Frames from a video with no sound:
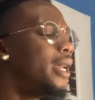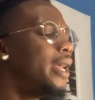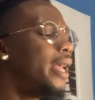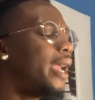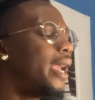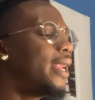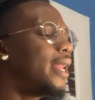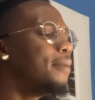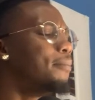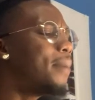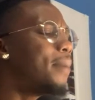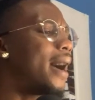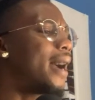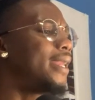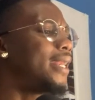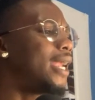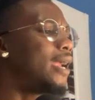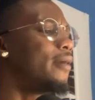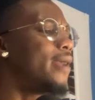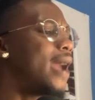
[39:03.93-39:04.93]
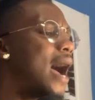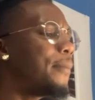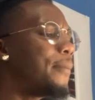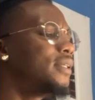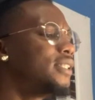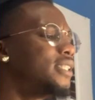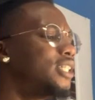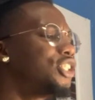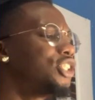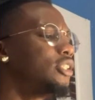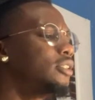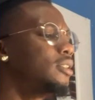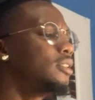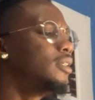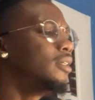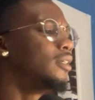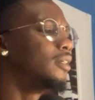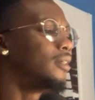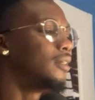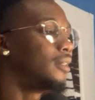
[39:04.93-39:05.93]
and a binary opposition
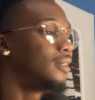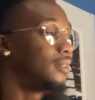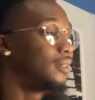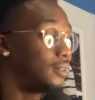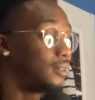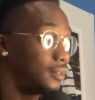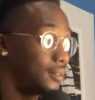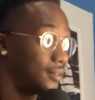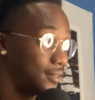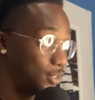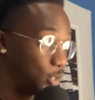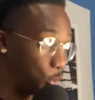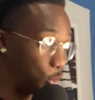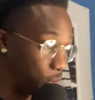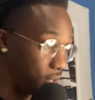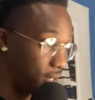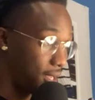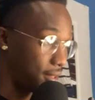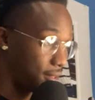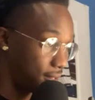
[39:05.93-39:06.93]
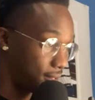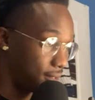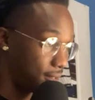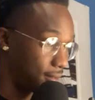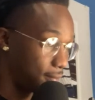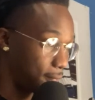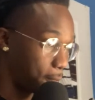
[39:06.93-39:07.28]
to another.